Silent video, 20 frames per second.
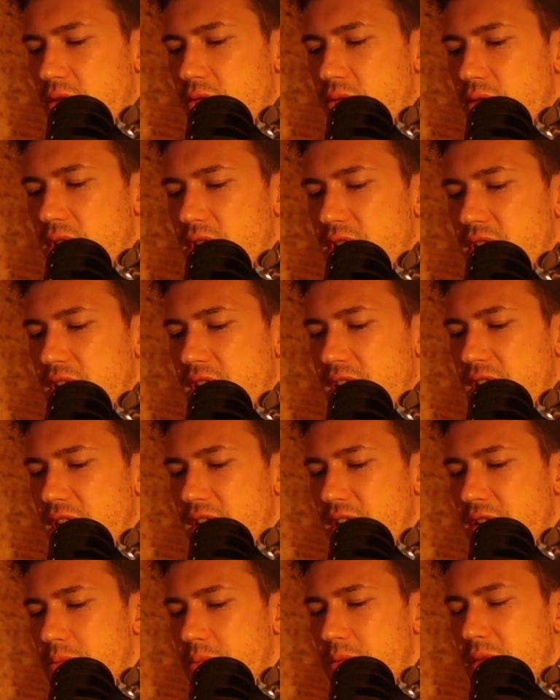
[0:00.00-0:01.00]
run
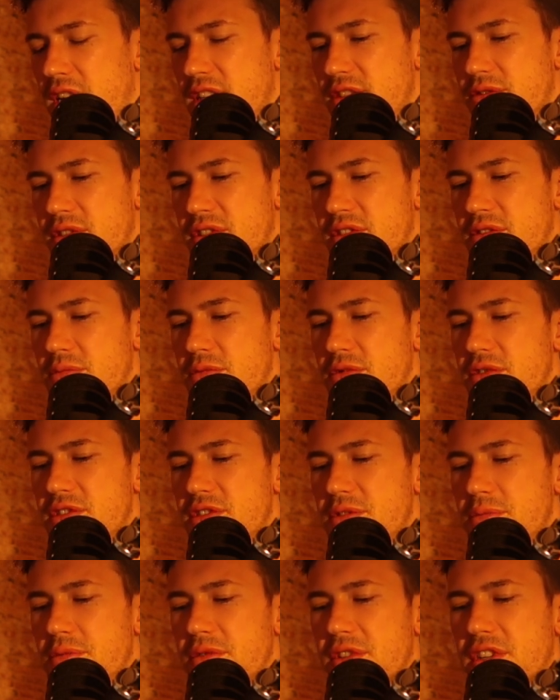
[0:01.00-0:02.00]
a matrix
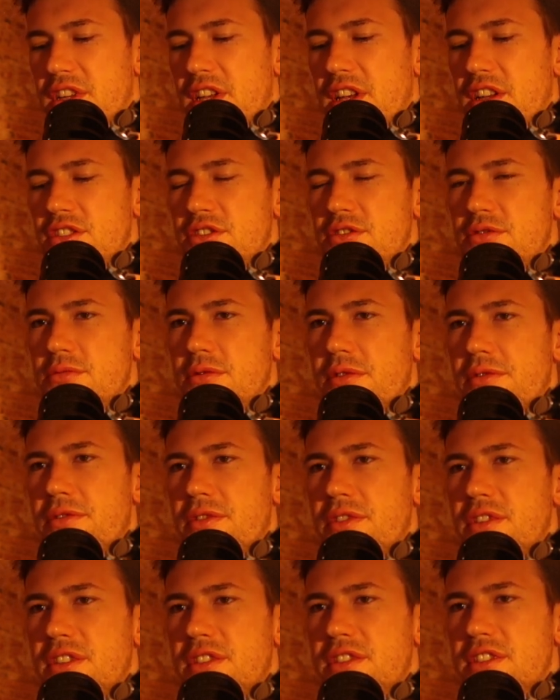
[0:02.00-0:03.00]
multiplication
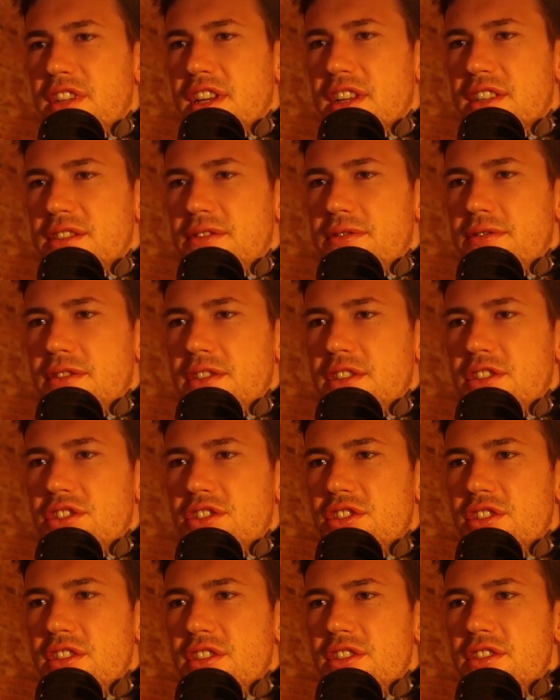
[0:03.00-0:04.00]
with the text
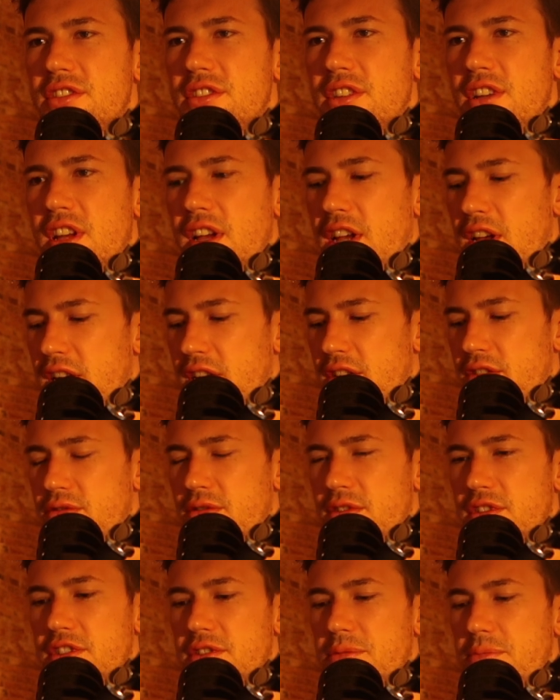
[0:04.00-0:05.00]
features,
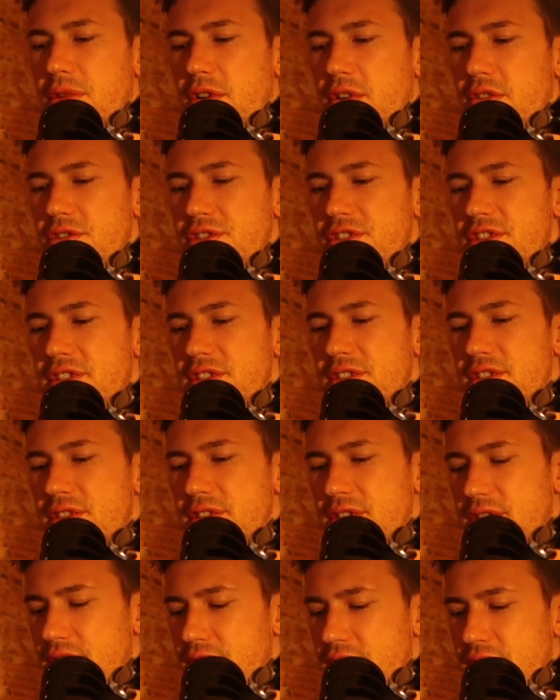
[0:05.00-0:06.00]

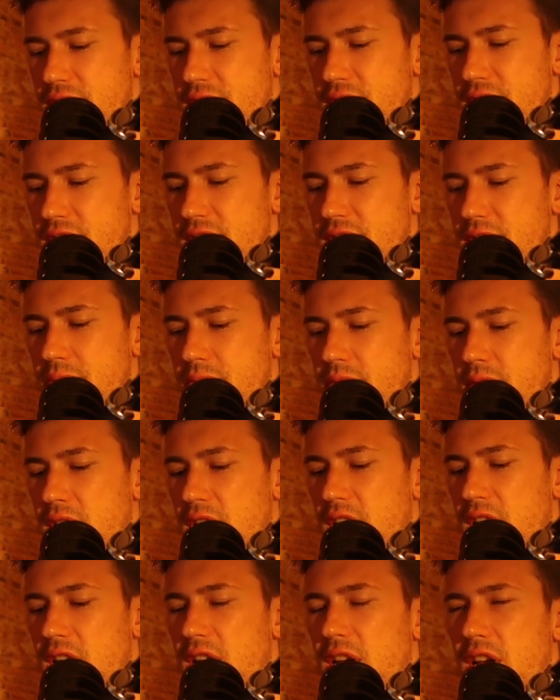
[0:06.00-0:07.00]
transpose them,
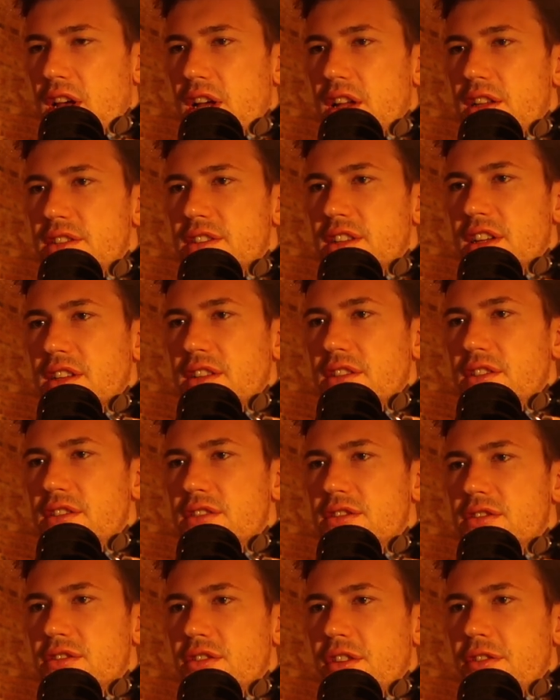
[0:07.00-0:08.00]
and take the
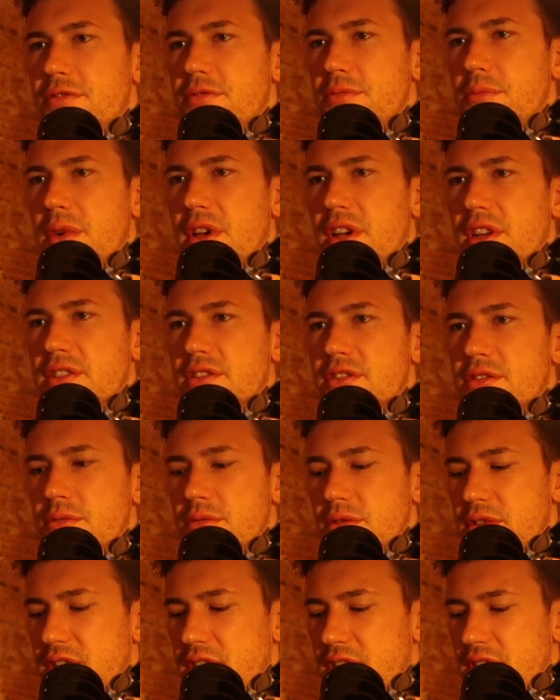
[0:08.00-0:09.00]
softmax so
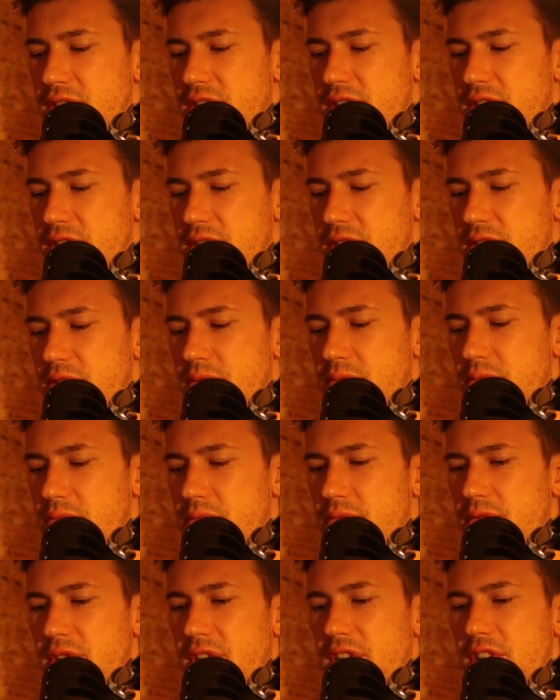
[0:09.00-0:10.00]
we get
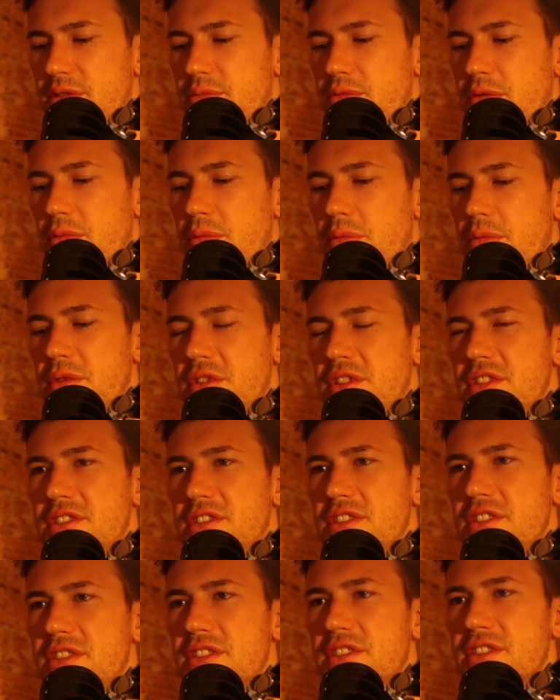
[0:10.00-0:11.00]
nice
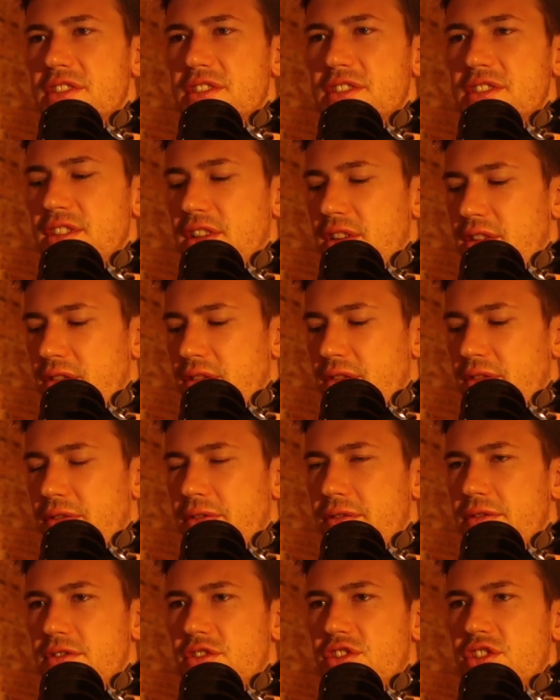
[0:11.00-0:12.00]
probabilities instead
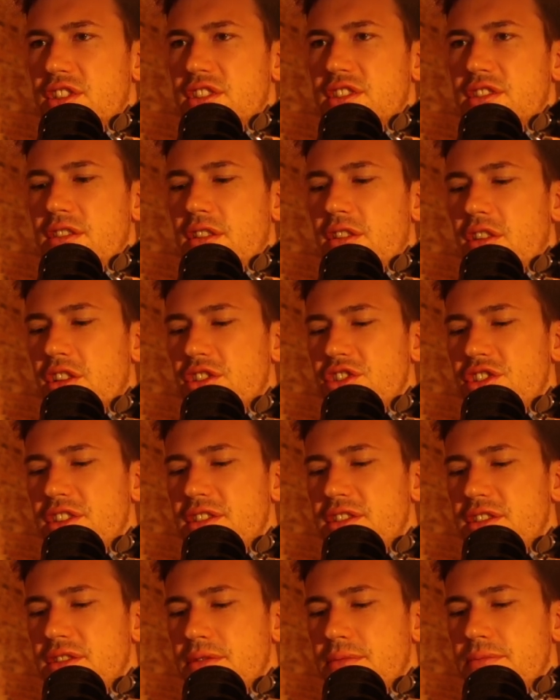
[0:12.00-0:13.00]
of just
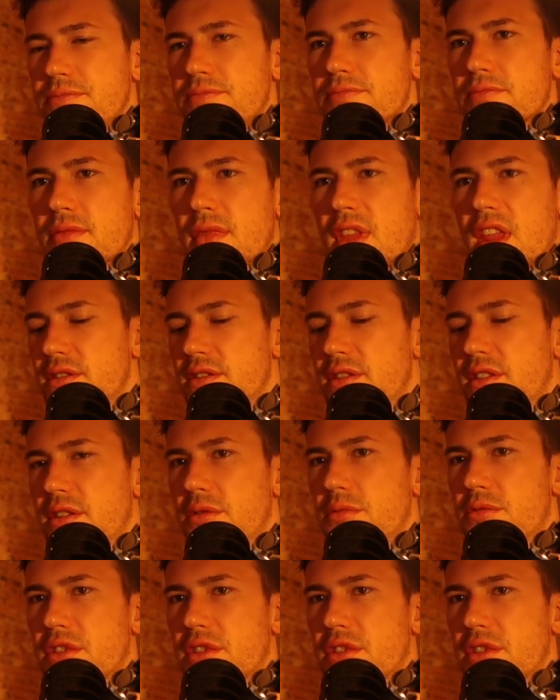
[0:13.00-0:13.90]
logits. Then